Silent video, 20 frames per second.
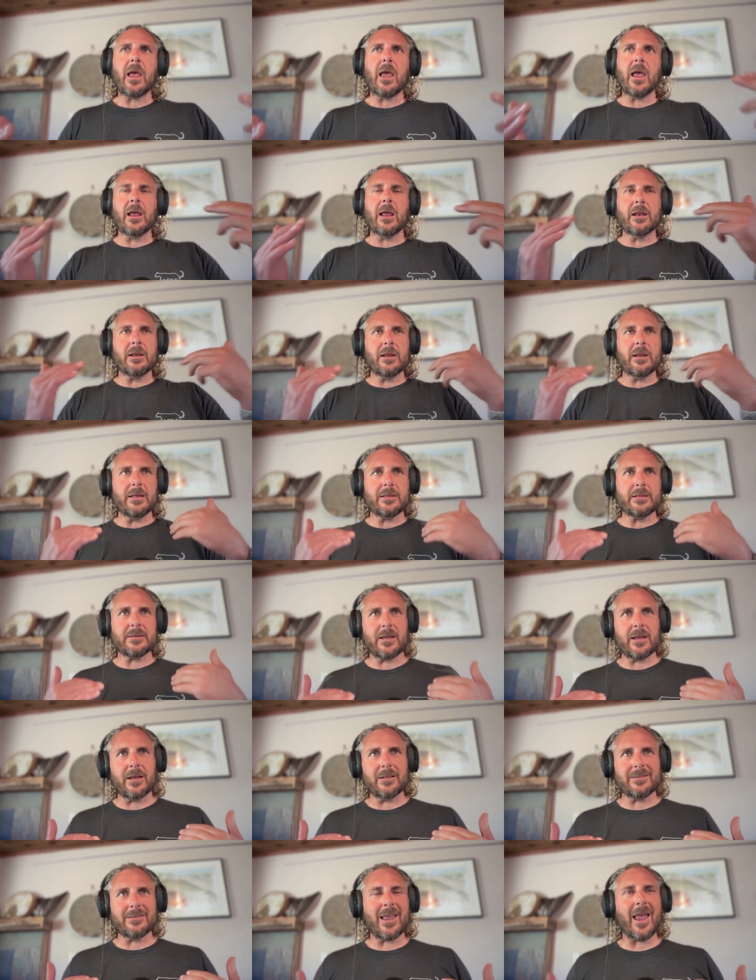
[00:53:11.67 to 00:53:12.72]
And it's
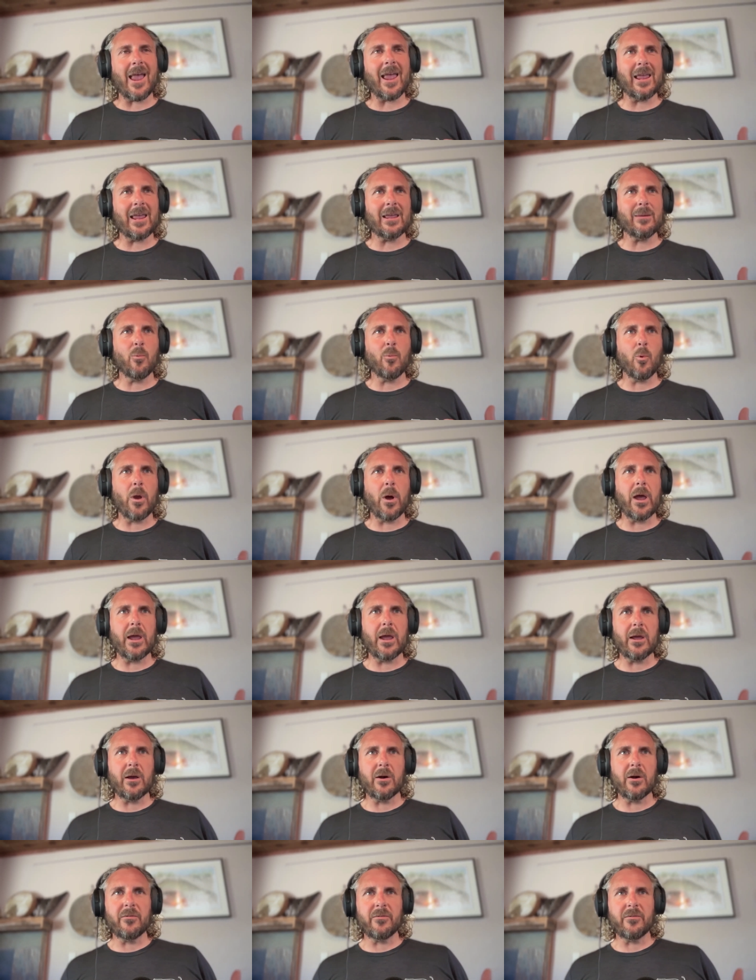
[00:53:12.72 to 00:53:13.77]
a tame
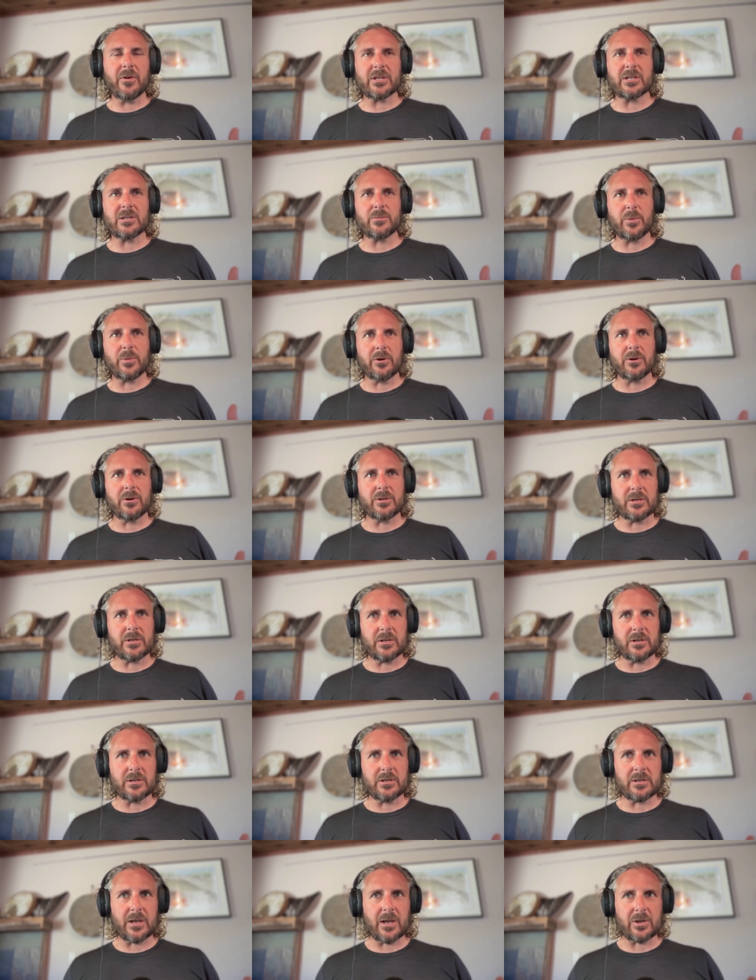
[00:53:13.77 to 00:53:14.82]
way of experiencing
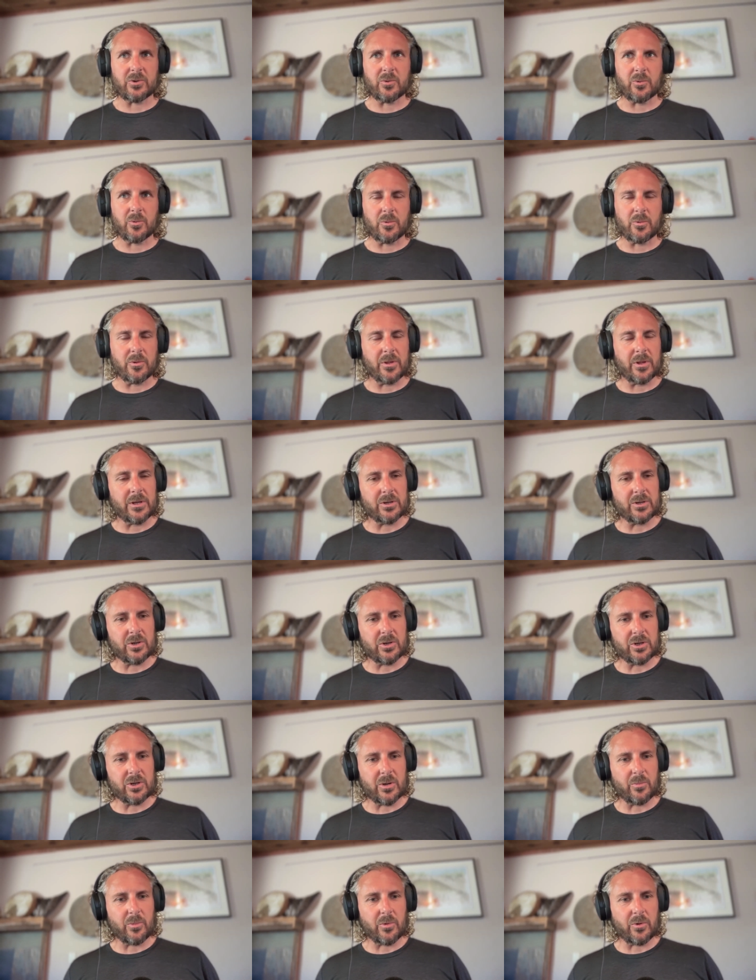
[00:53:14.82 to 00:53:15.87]
a sexual
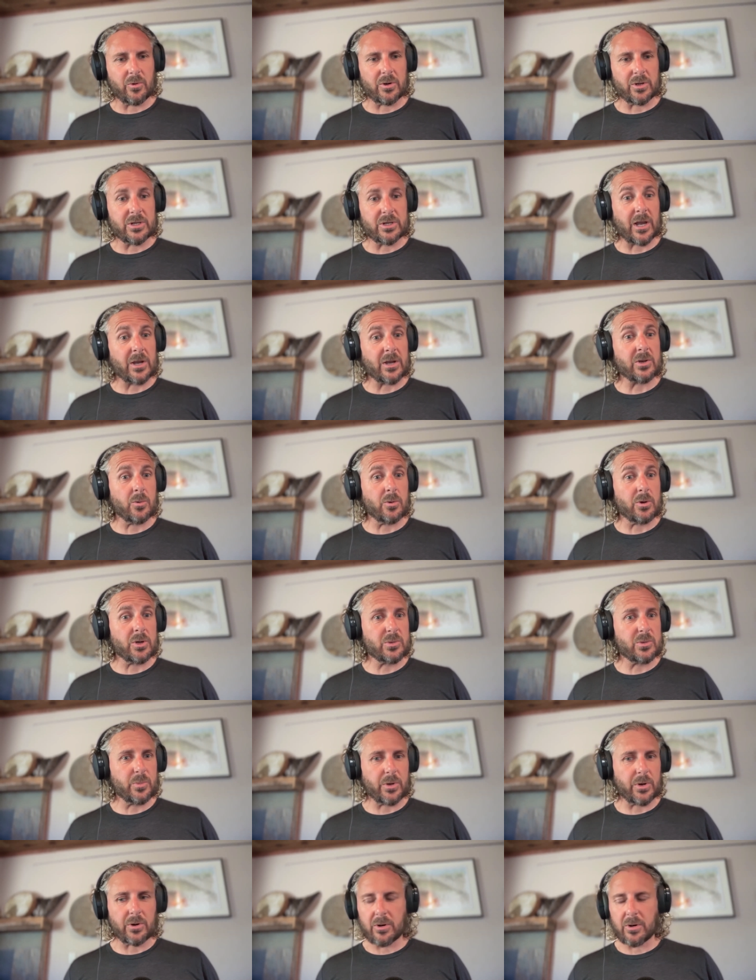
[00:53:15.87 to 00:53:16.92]
relationship or a sexual
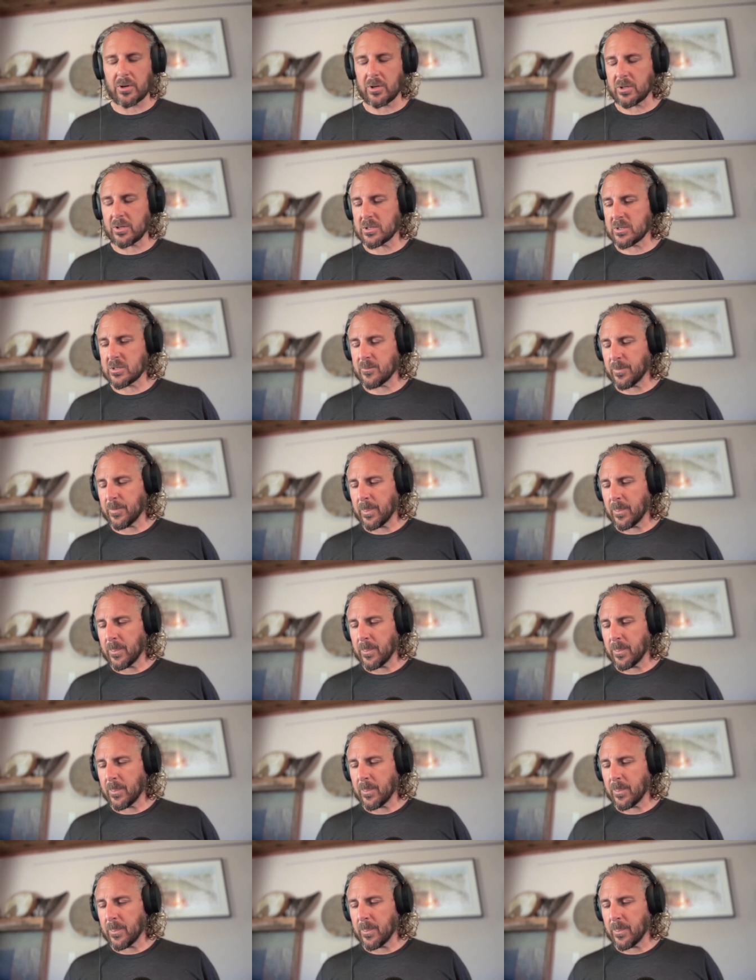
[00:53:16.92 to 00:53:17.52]
experience.